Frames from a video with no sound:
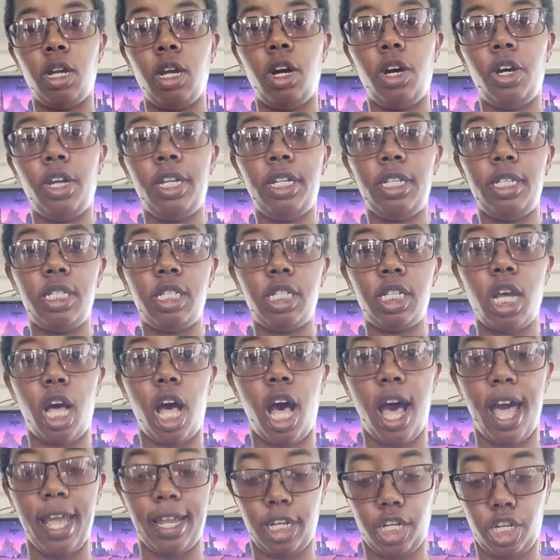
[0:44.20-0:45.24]
Cut it.
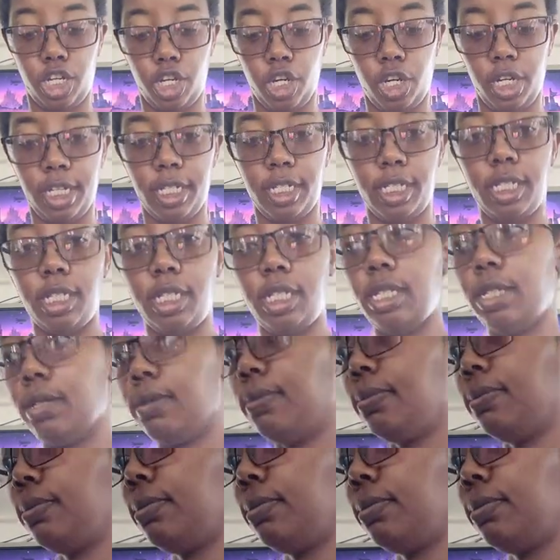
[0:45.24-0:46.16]
I cut it.